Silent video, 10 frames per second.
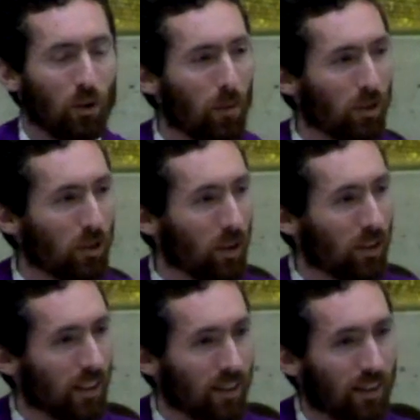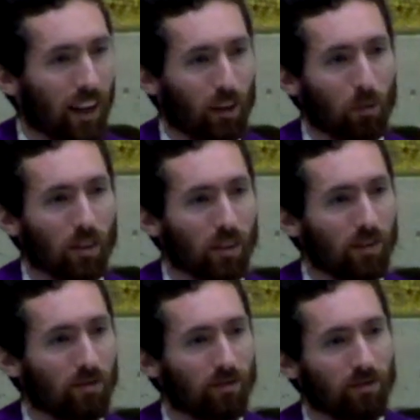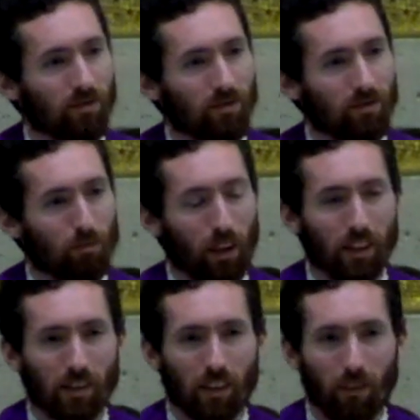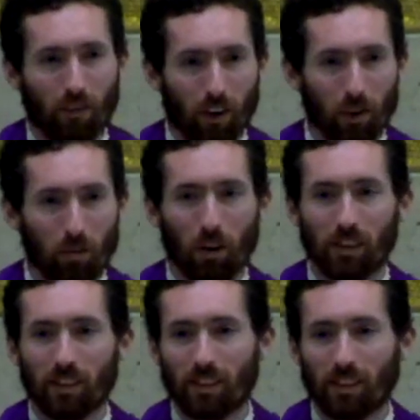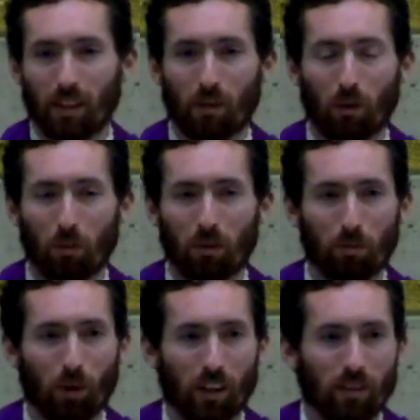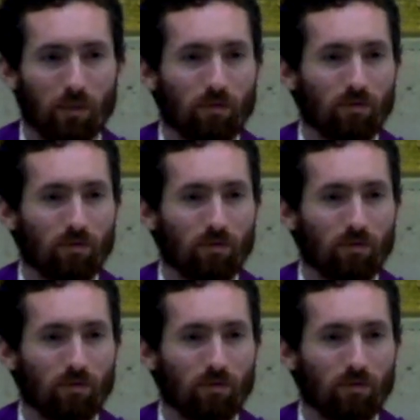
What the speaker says: who comes to us in sacrament by his very presence in the form of bread.